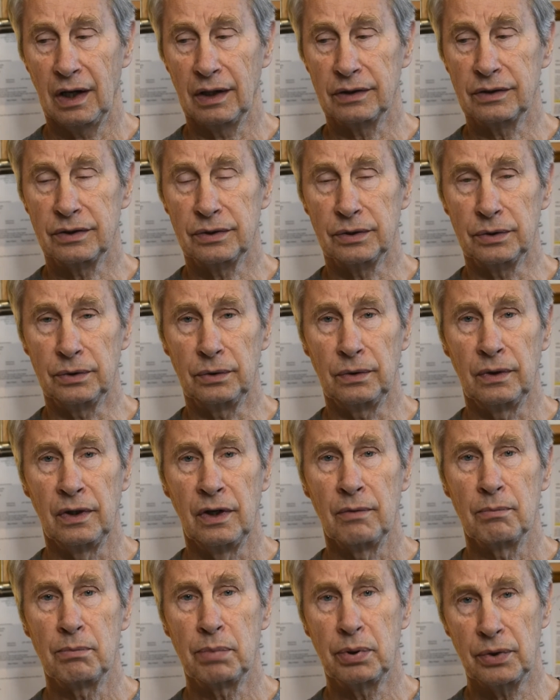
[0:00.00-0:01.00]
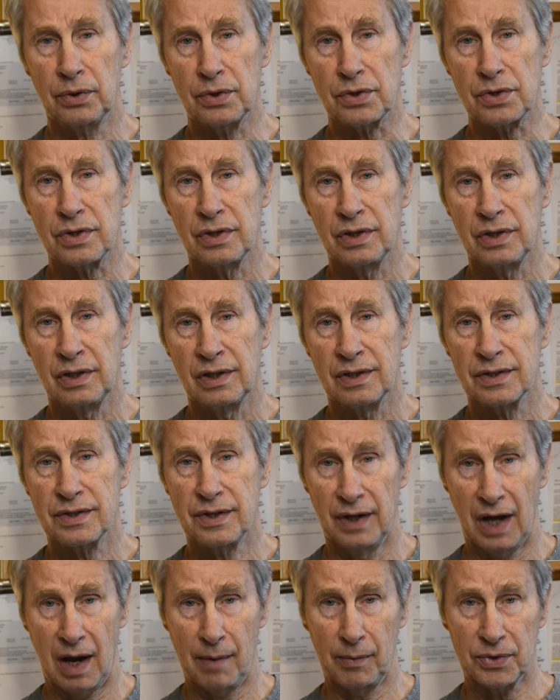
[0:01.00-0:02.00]
to push
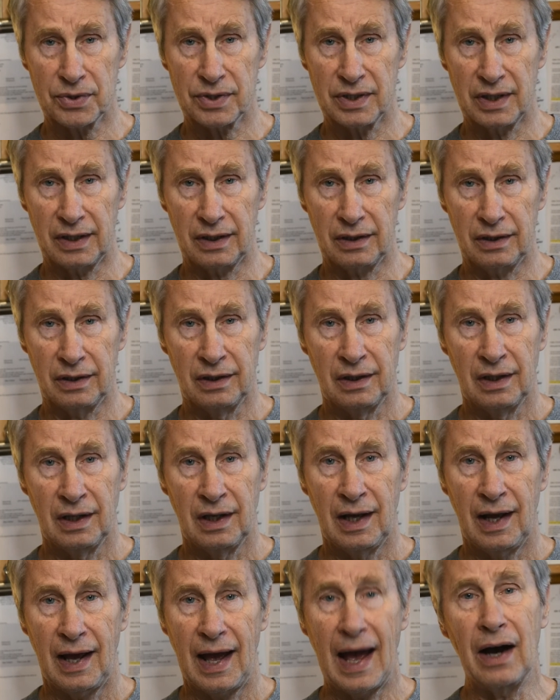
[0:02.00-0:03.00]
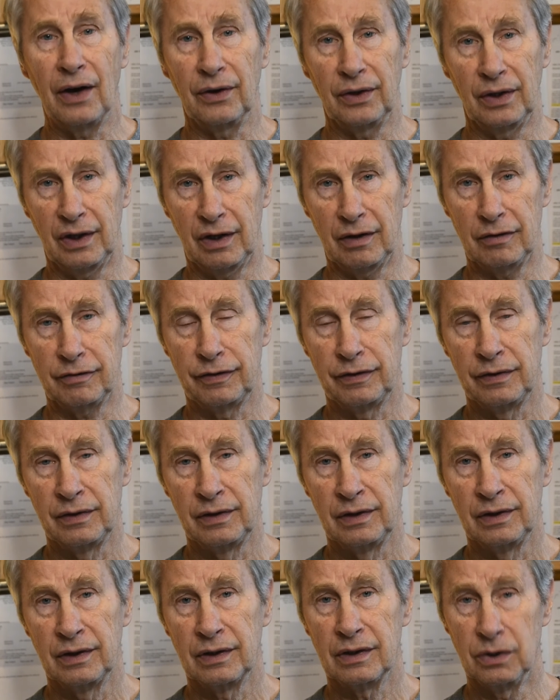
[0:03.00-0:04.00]
Saddam Hussein out of
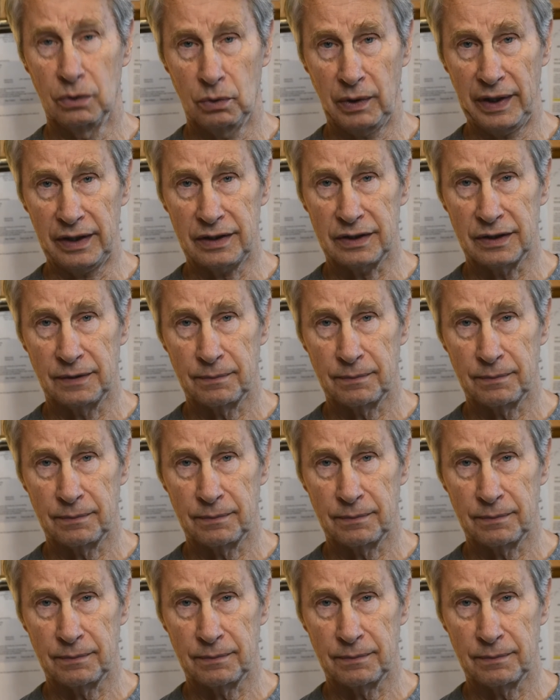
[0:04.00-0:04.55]
Kuwait.